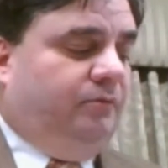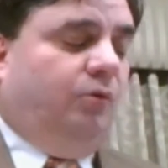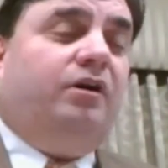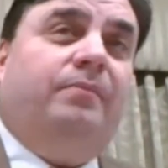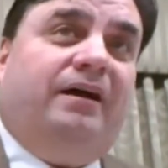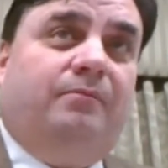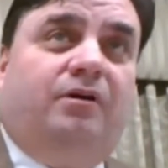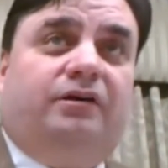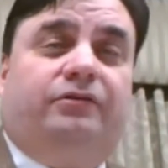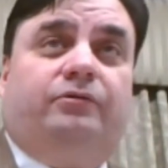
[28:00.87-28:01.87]
What about
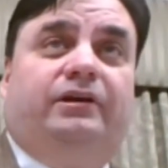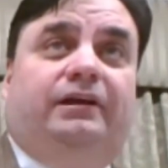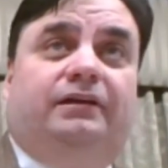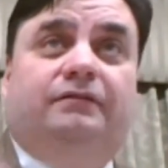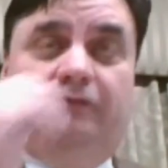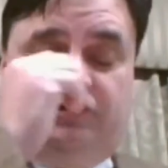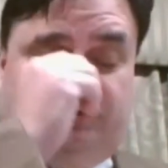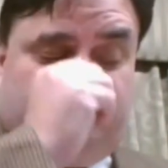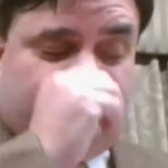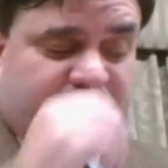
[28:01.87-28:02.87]
Mark 3,
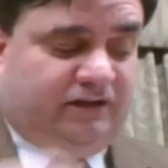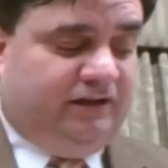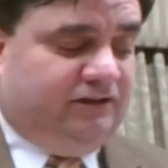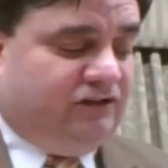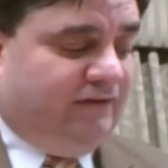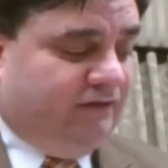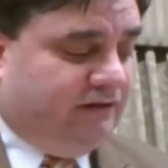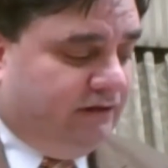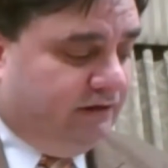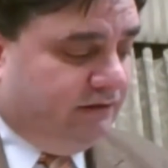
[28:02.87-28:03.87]
verses 16 and
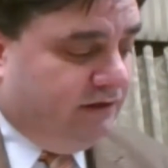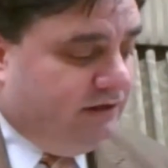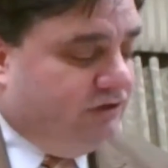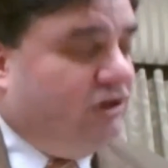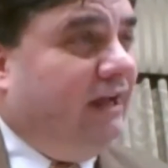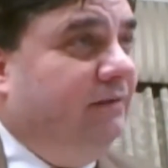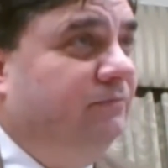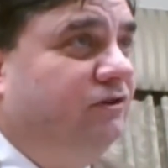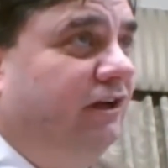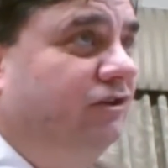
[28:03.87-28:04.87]
17?
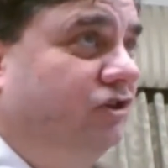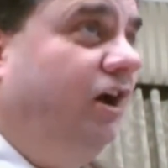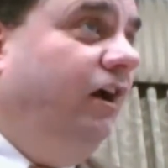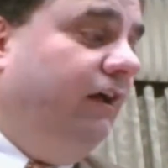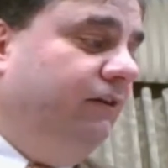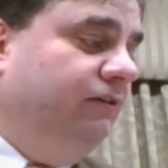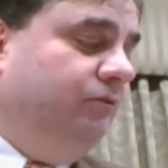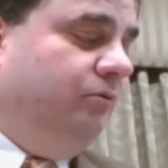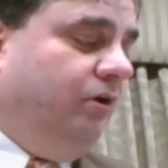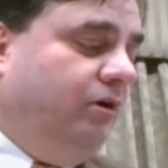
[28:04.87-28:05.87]
James and John
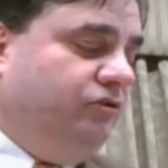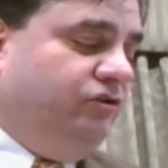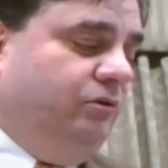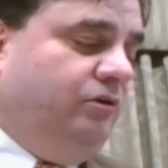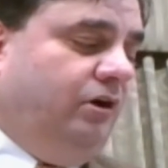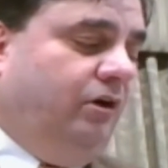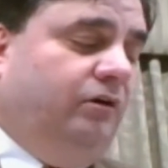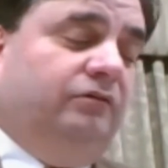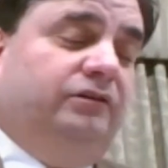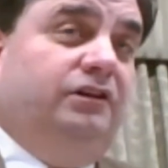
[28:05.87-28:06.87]
were also
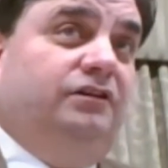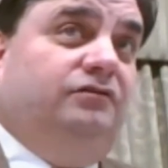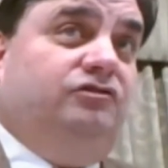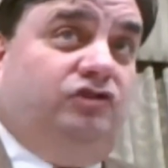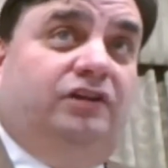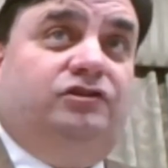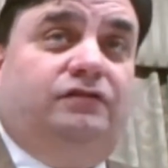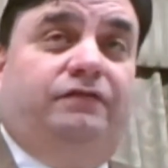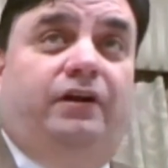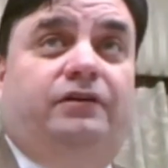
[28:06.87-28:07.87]
called sons
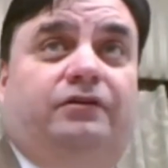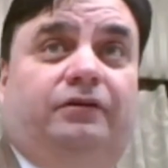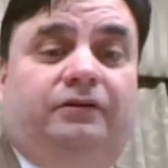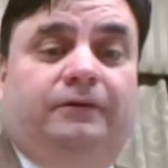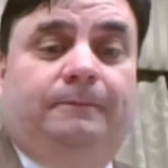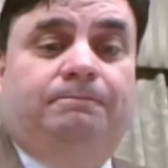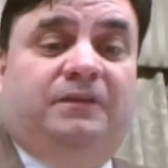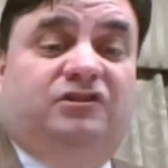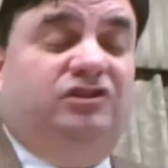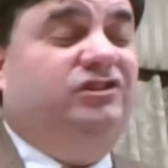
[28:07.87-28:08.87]
of thunder.
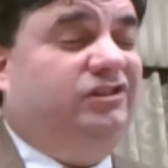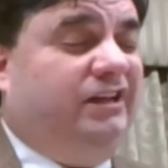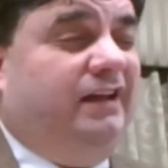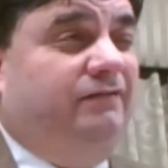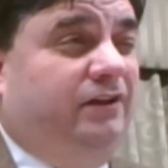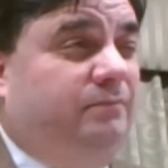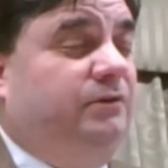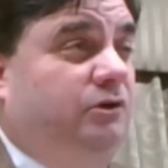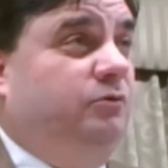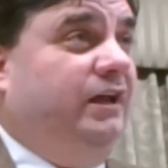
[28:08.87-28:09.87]
Jesus gave
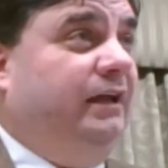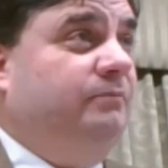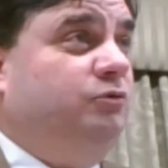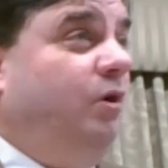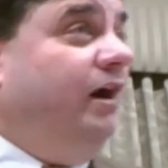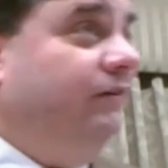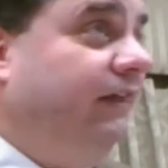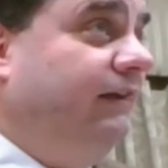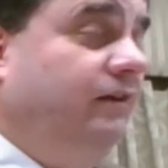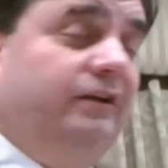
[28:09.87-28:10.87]
them new names. Why are
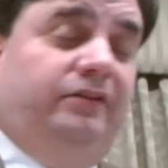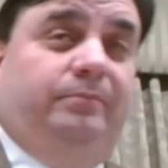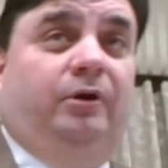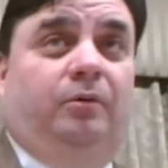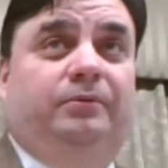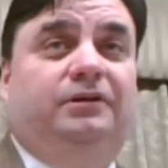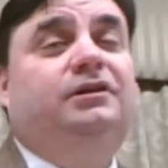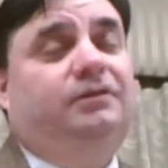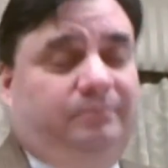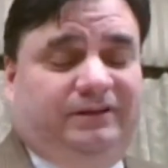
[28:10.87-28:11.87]
they not the Pope?
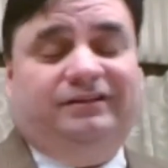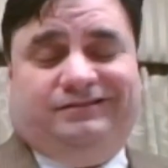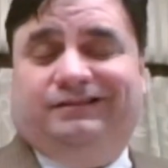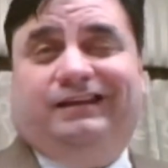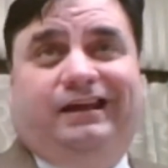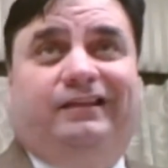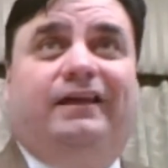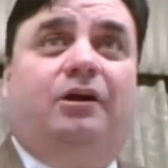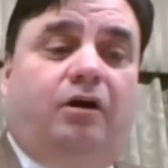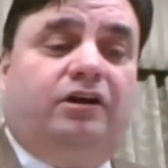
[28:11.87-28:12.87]
Because, again,
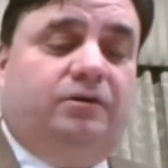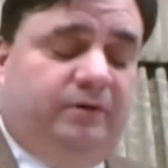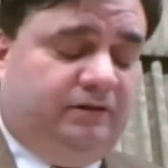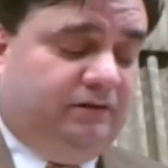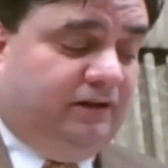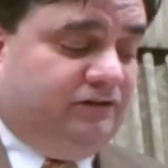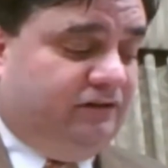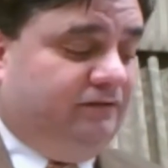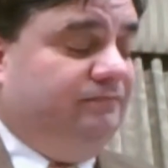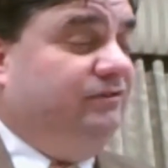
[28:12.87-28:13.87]
that argument
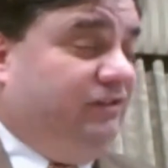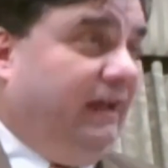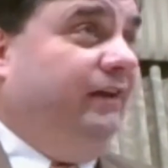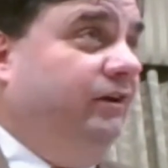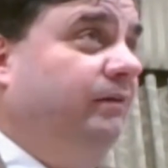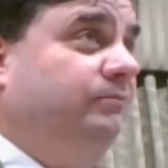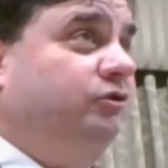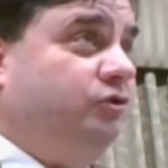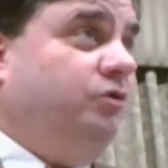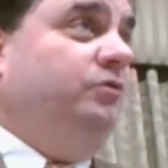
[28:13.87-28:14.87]
doesn't stand up
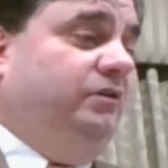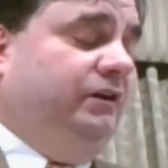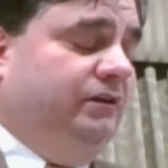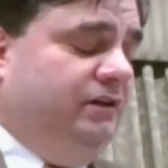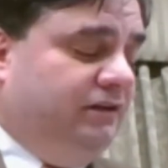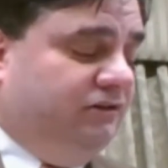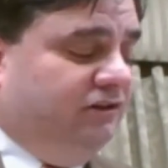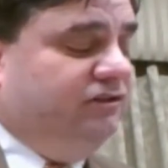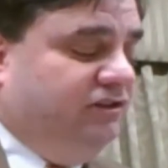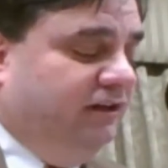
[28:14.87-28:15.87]
to scrutiny.
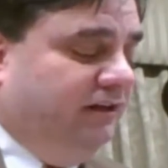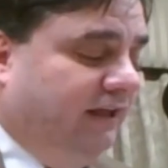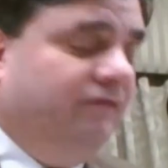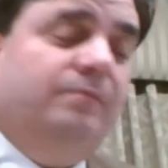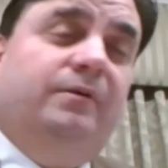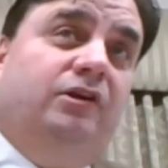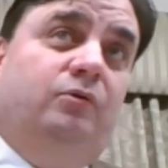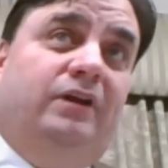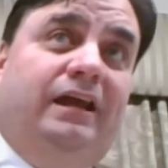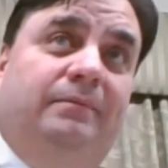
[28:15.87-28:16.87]
Jesus didn't give him a
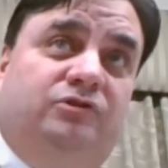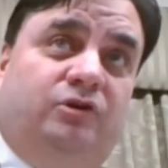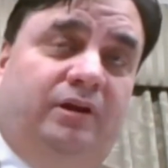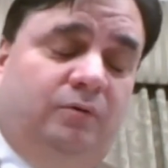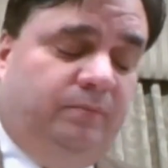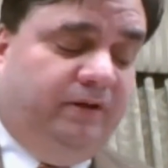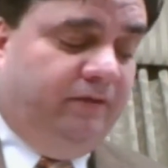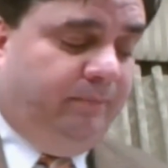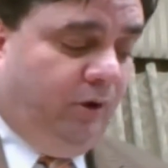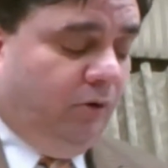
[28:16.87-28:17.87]
new name so he would be
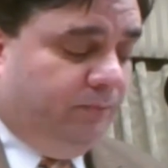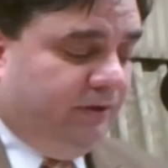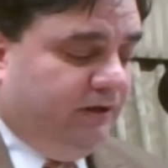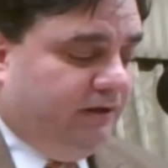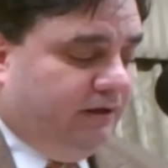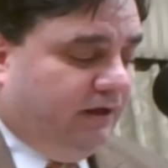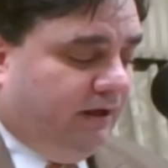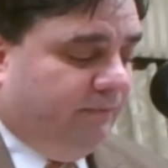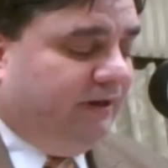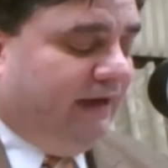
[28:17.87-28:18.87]
the Pope,
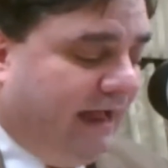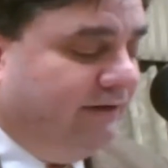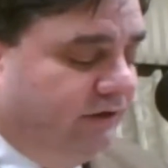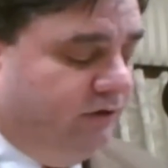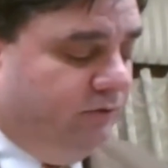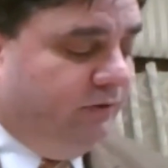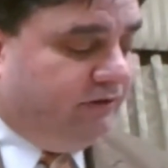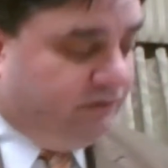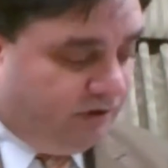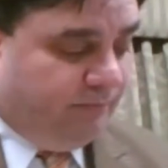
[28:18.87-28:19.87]
uh, but it had to do
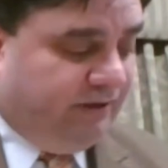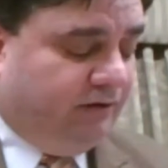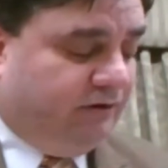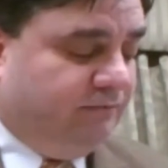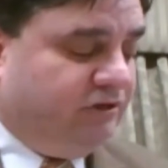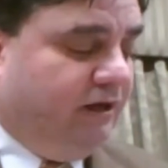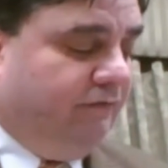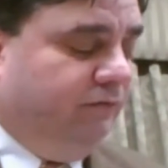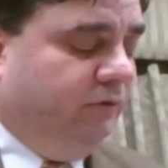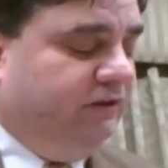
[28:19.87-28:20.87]
with you know, Peter
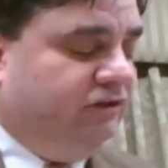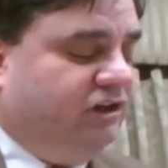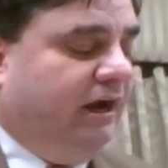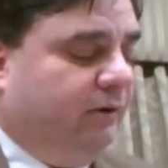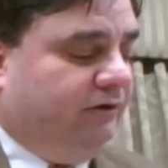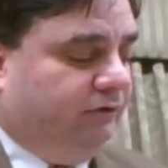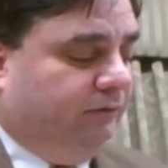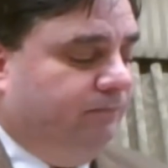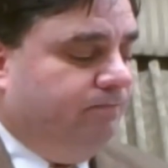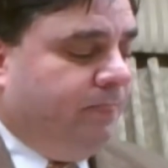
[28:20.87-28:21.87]
himself and with his character.